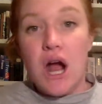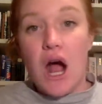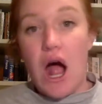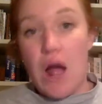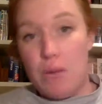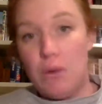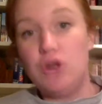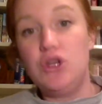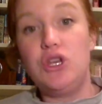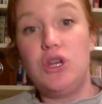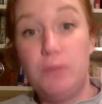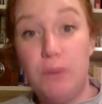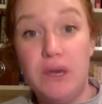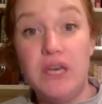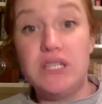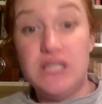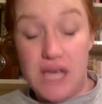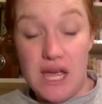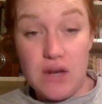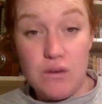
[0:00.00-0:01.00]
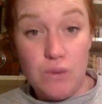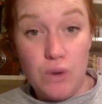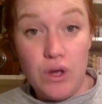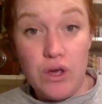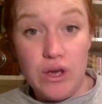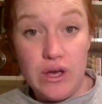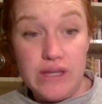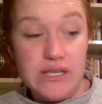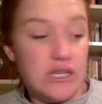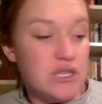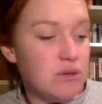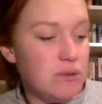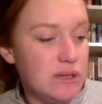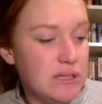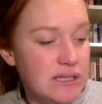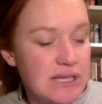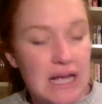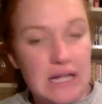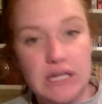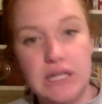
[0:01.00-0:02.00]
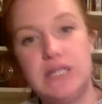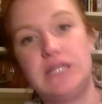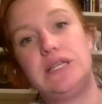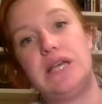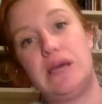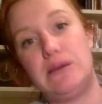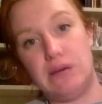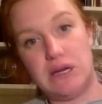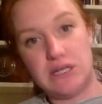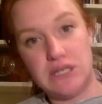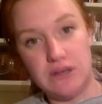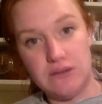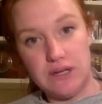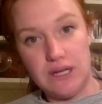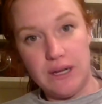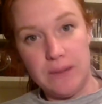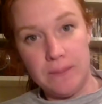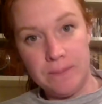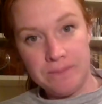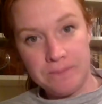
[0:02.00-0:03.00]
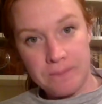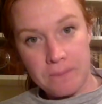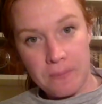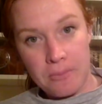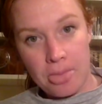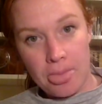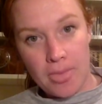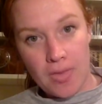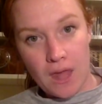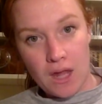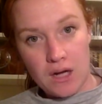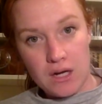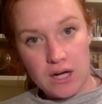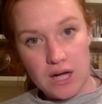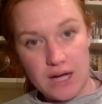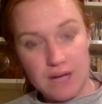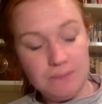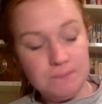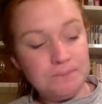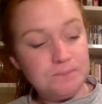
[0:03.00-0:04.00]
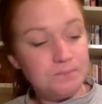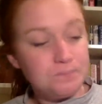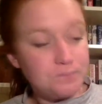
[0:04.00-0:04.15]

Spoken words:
I want you to pick 10 words and do exactly the same activity. Okay?